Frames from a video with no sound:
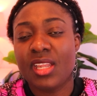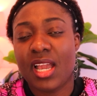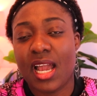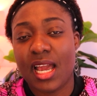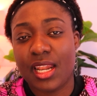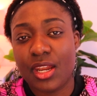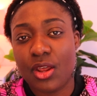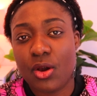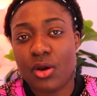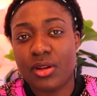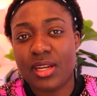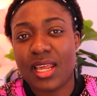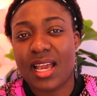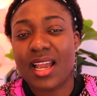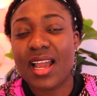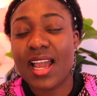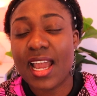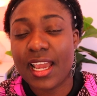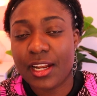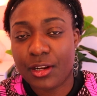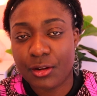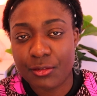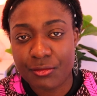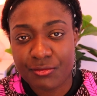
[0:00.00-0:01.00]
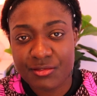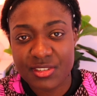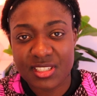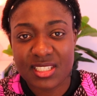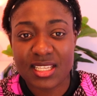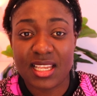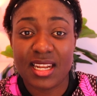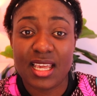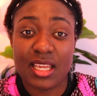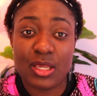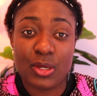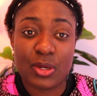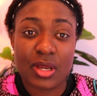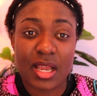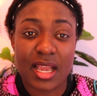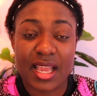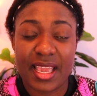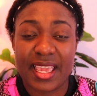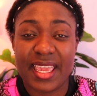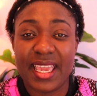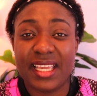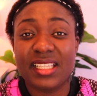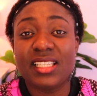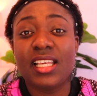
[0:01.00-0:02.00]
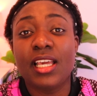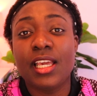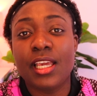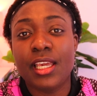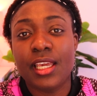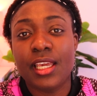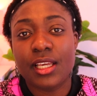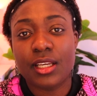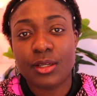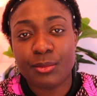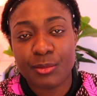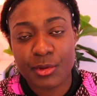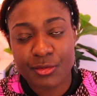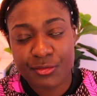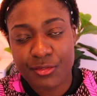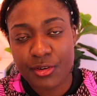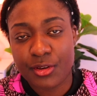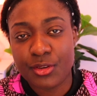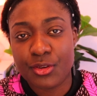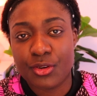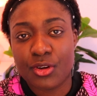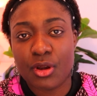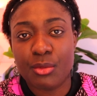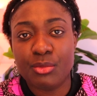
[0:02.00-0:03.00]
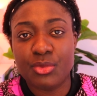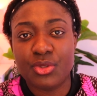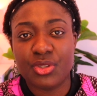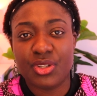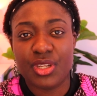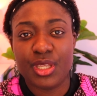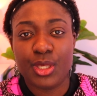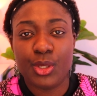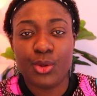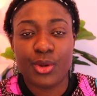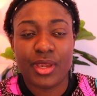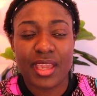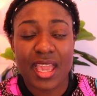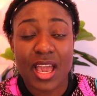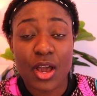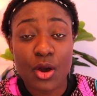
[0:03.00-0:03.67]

and other kind of visa that you can get before you come to the UK.